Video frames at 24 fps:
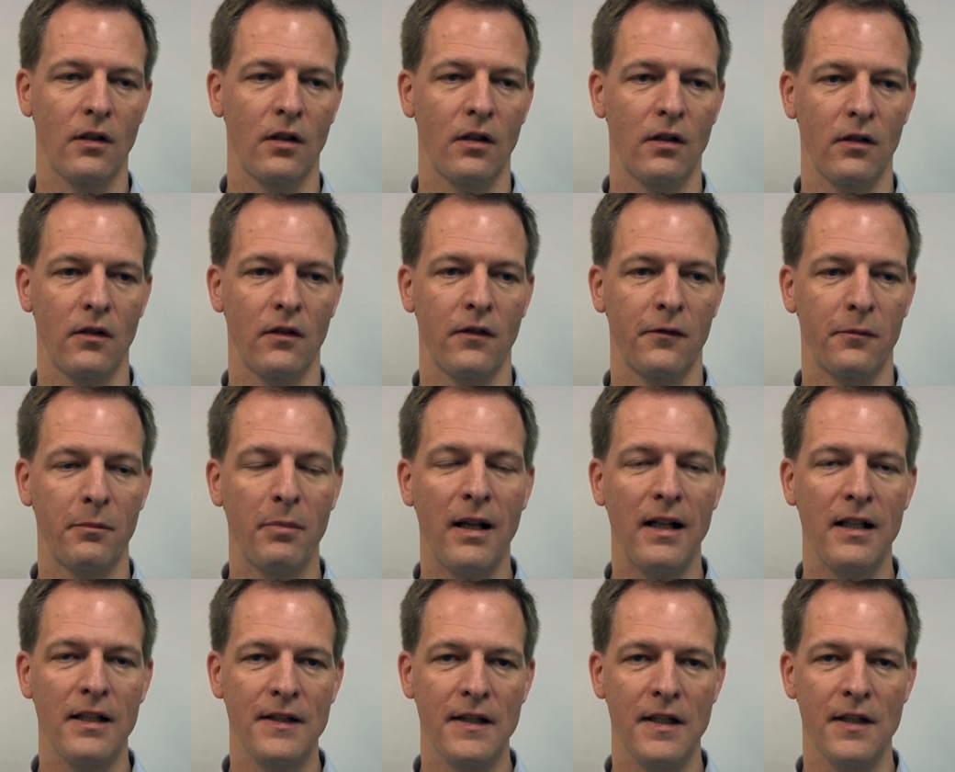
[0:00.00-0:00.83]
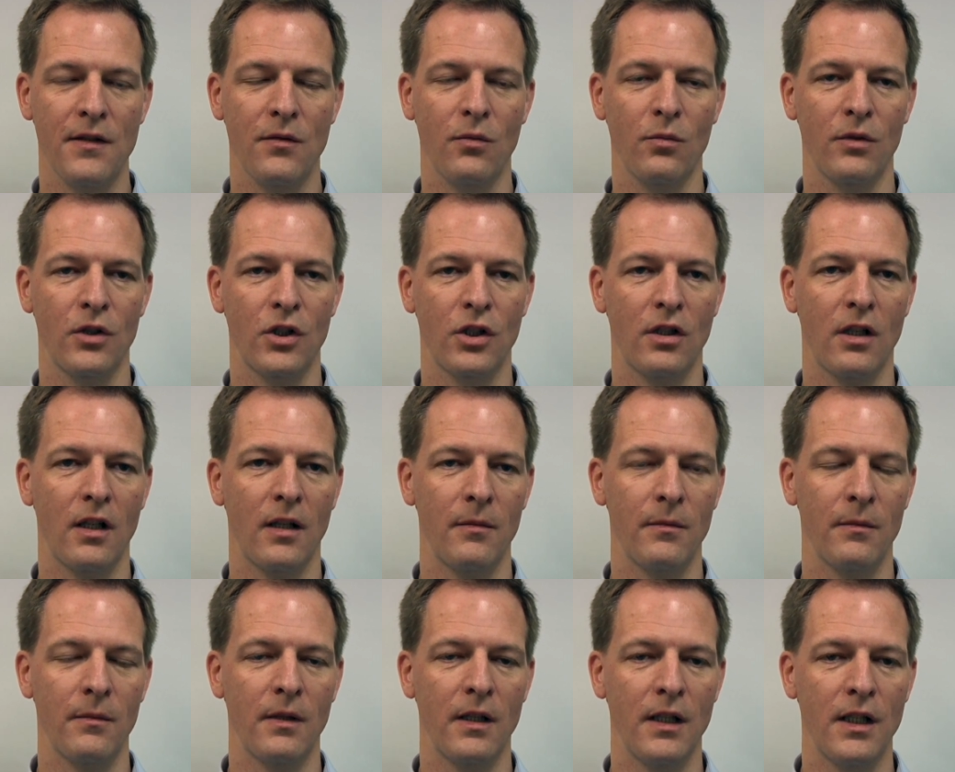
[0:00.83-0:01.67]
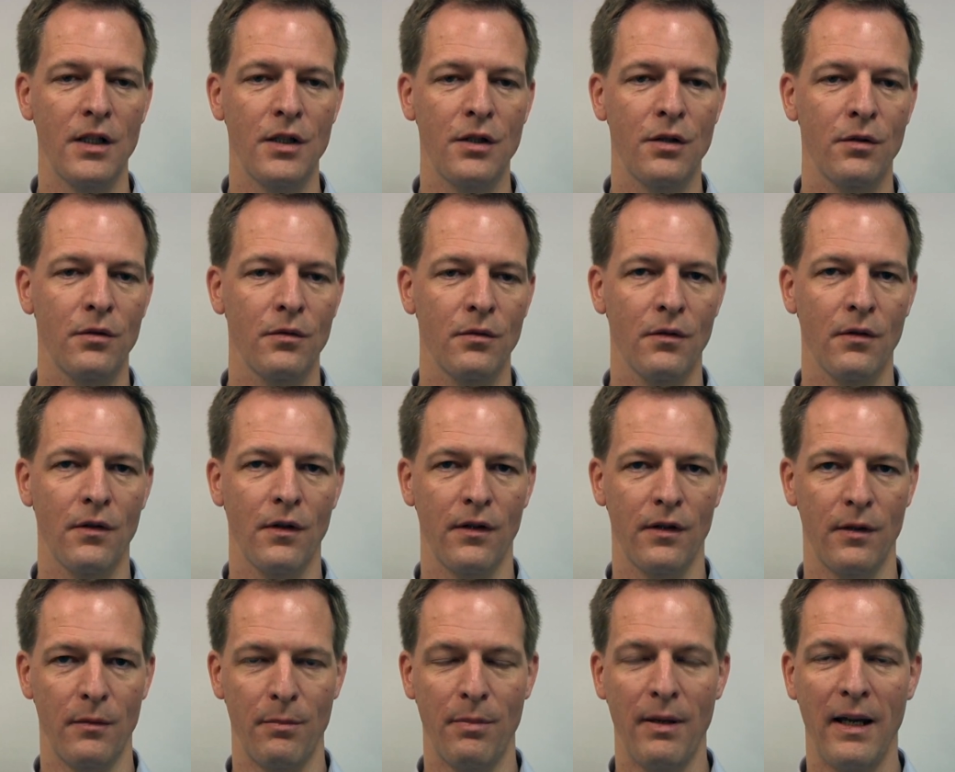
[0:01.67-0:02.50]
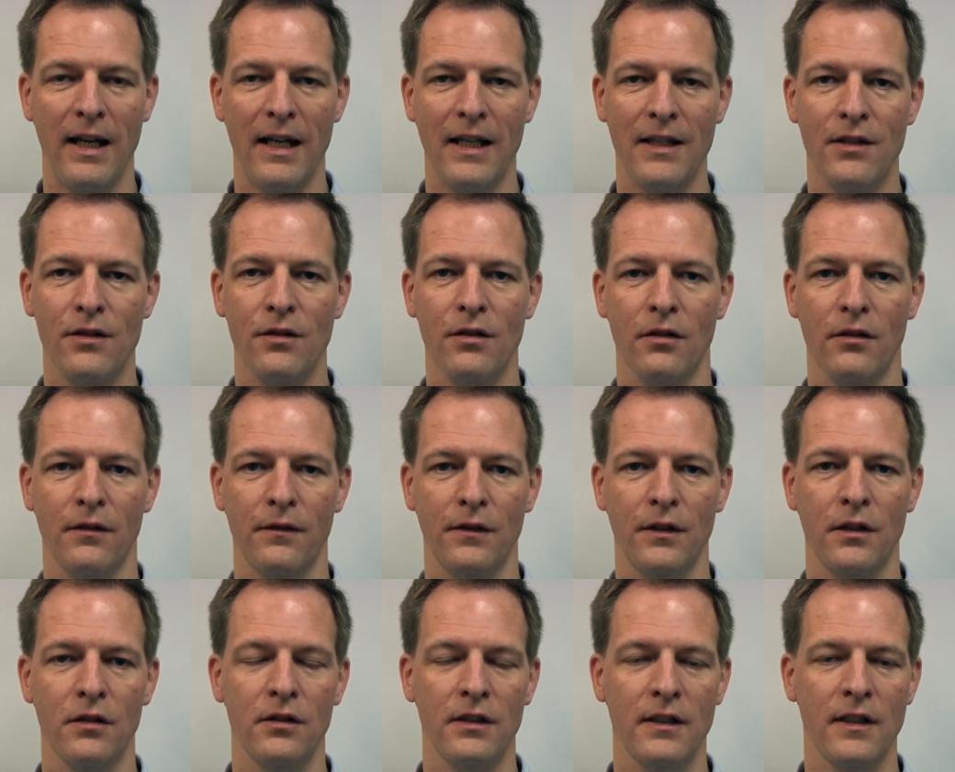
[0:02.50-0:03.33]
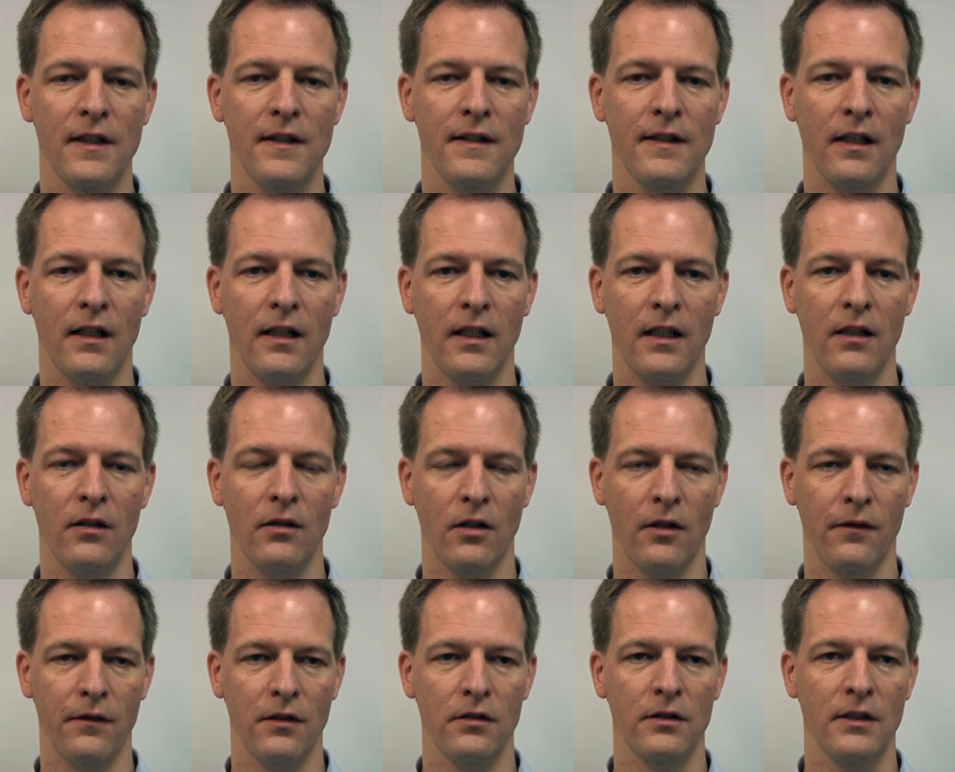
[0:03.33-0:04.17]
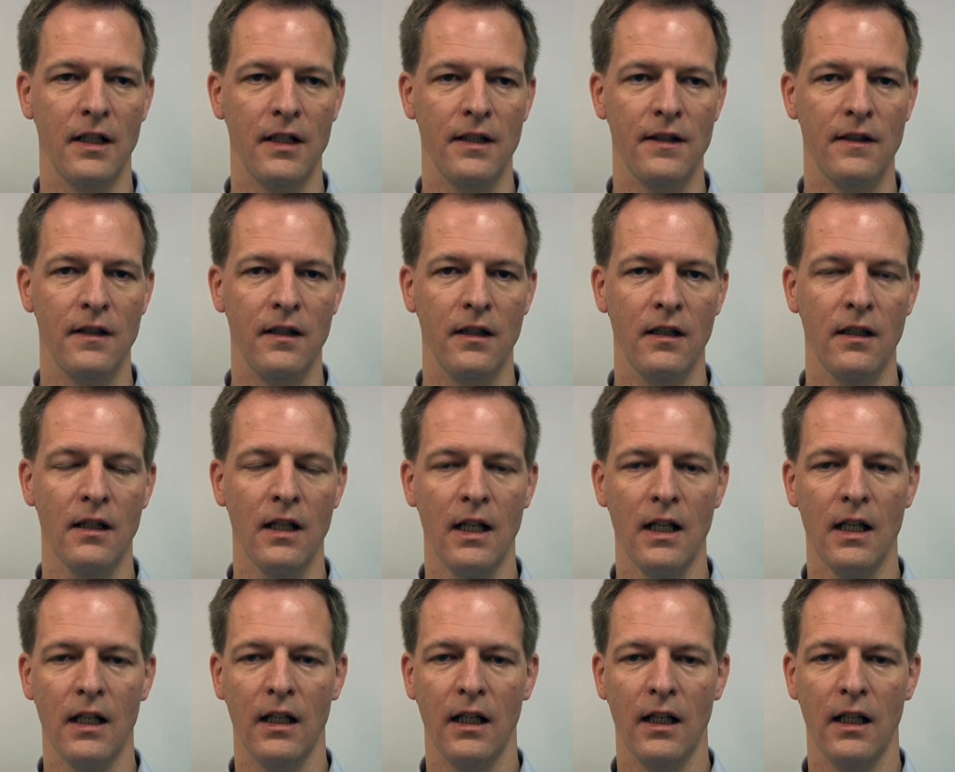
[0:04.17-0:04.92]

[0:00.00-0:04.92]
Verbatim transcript: of pulses which come into the pads of your design, of your IC,